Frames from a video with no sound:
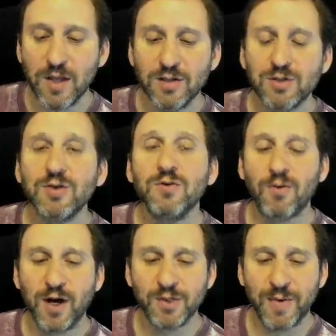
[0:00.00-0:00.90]
into
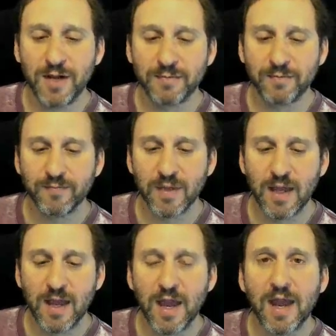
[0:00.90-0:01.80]
GarageBand
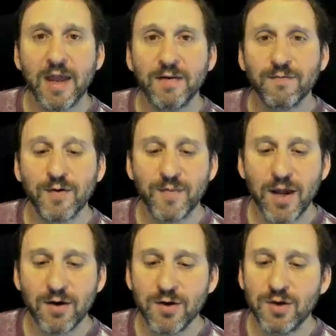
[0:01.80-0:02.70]
and from
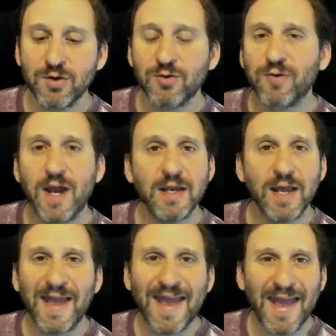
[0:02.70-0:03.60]
there you can create
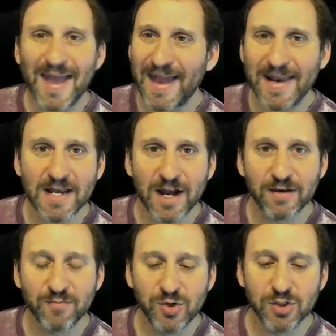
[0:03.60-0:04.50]
any
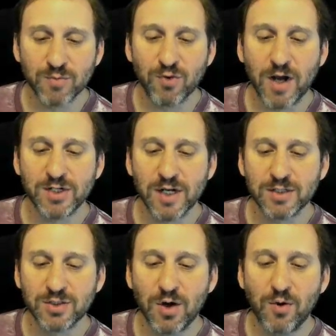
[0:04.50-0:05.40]
kind of music
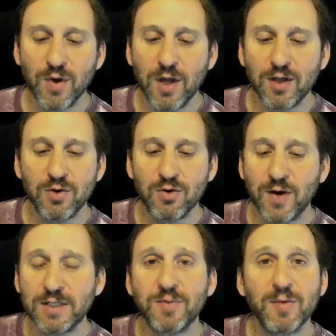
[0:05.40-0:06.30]
project. So you can
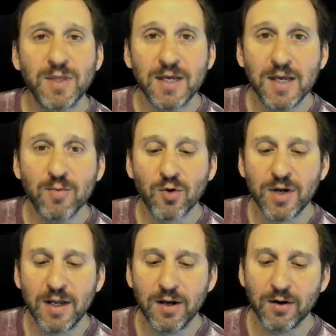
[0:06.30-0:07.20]
create something with the keyboard
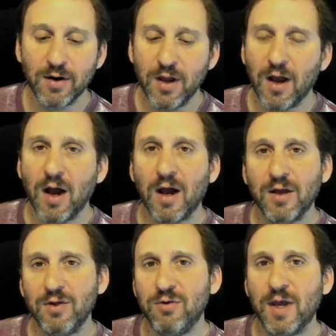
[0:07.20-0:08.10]
here. Uh,
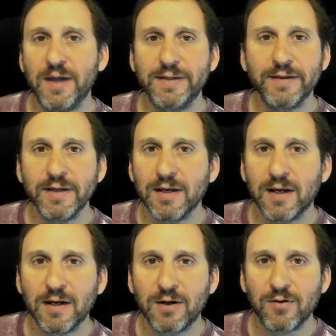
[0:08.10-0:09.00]
you can
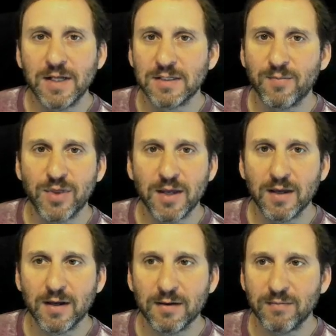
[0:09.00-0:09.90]
uh, create
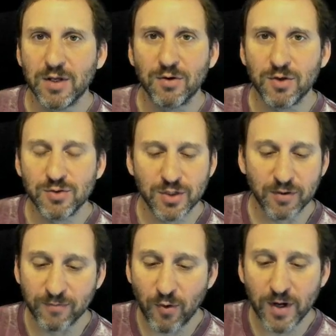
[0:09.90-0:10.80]
something uh, you know, using
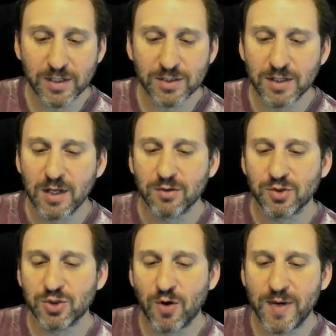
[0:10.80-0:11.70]
your voice.
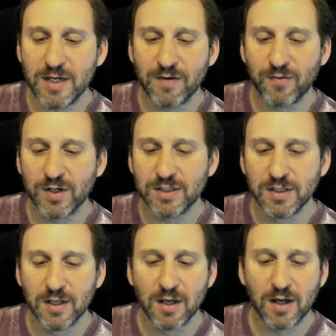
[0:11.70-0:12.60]
There's so many different
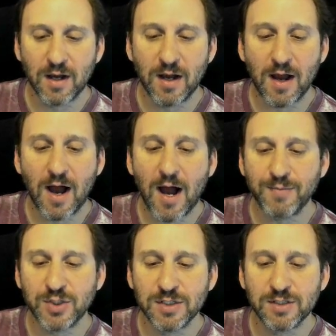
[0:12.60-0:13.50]
uh,
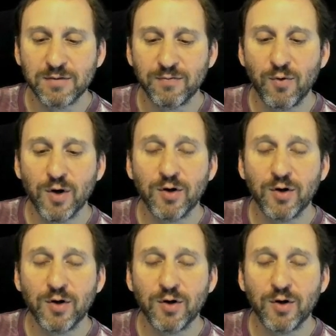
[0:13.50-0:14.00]
options for